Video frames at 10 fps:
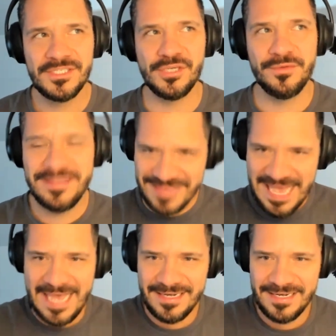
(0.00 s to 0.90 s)
So
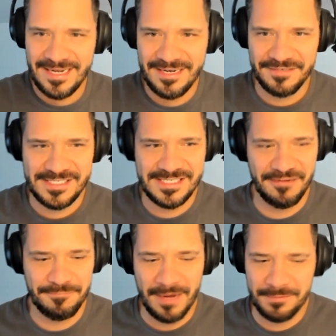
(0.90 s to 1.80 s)
that in and of
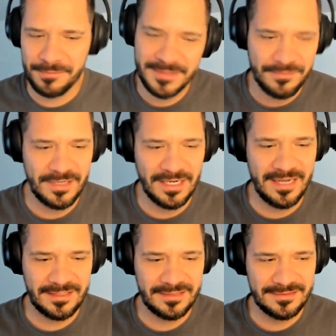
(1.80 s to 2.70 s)
itself probably would
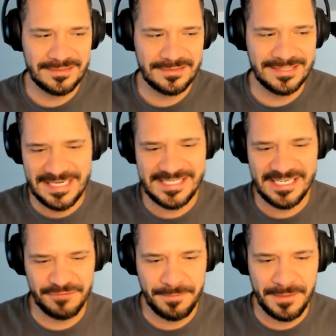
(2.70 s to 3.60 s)
like lend
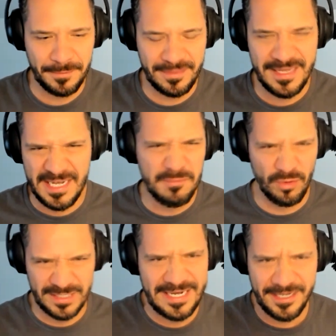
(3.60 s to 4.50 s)
itself to people thinking
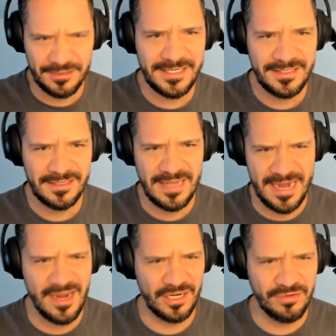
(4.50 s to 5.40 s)
more linearly
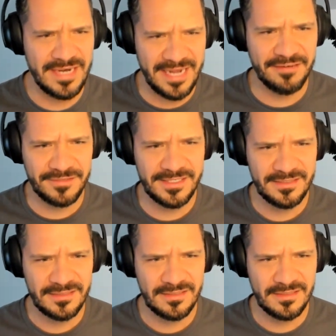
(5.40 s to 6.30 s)
and not creatively.